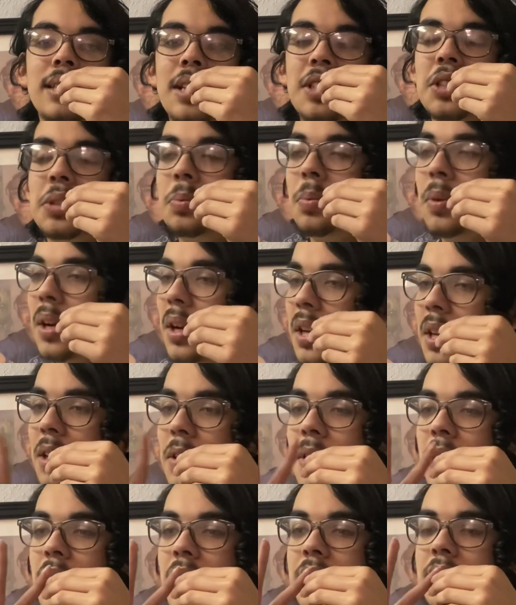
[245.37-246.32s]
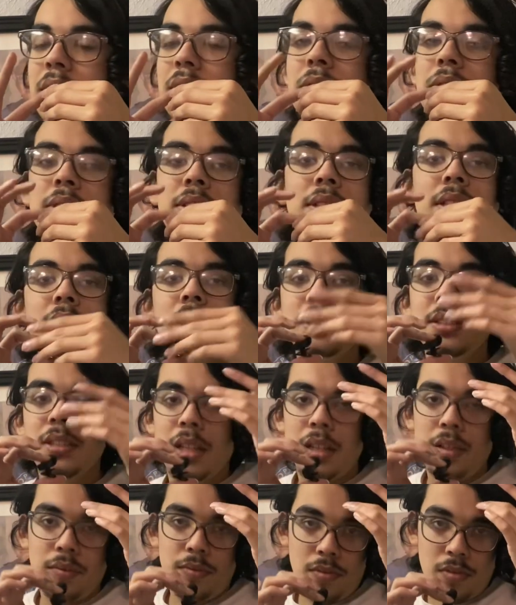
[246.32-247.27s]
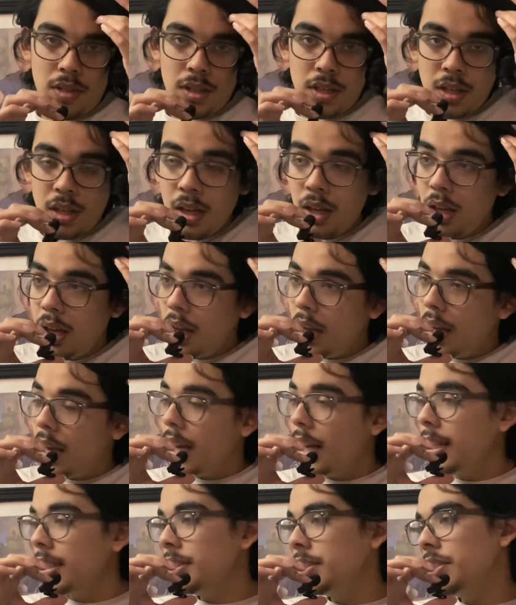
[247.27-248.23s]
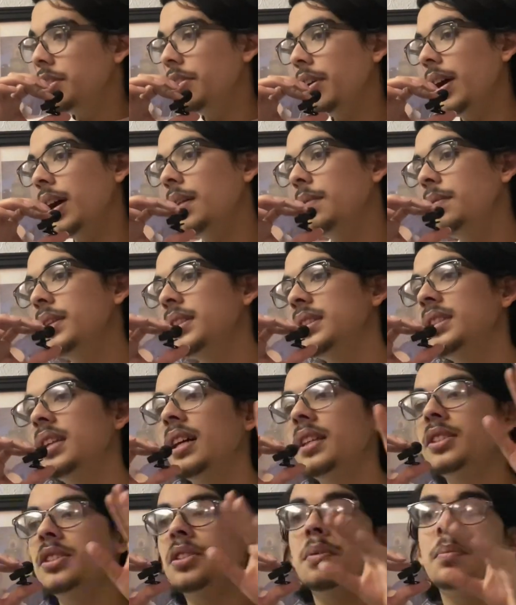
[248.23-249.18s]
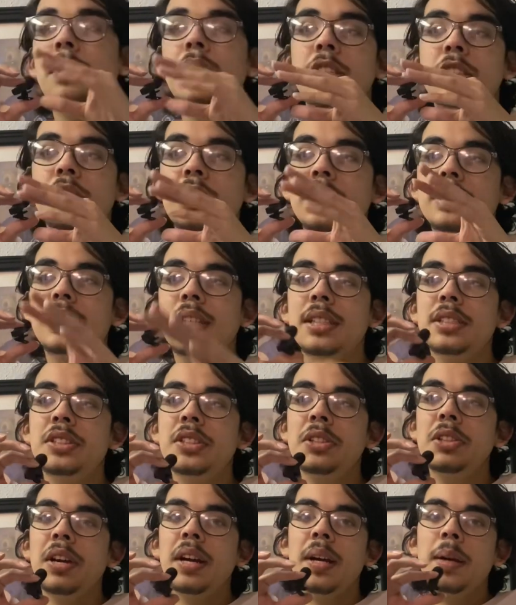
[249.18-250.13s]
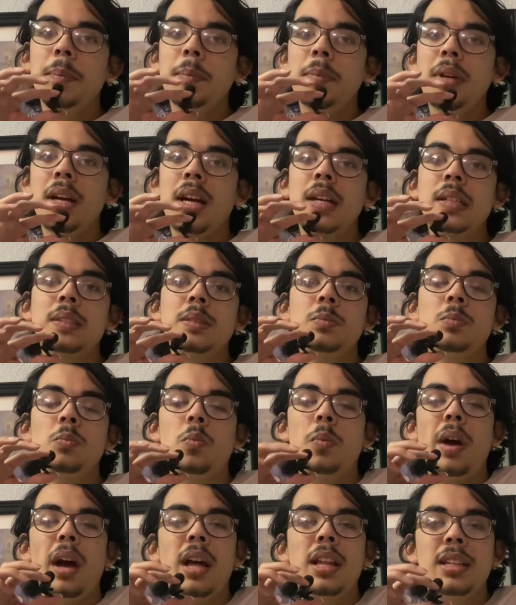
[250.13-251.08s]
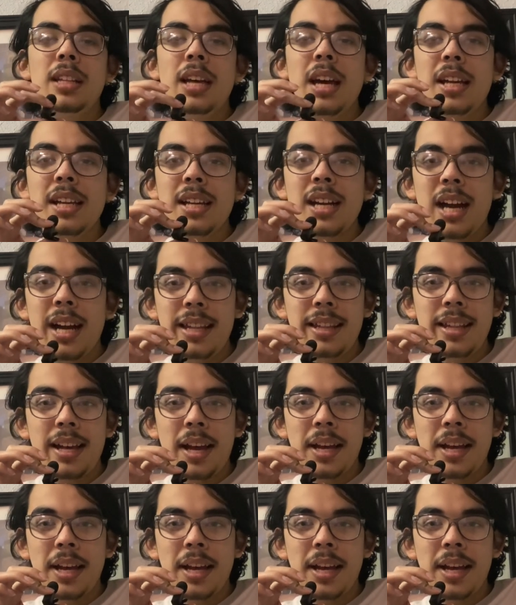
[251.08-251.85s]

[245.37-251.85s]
That's what you could use TikTok for. Instagram is not so much because Instagram got a lot of guidelines.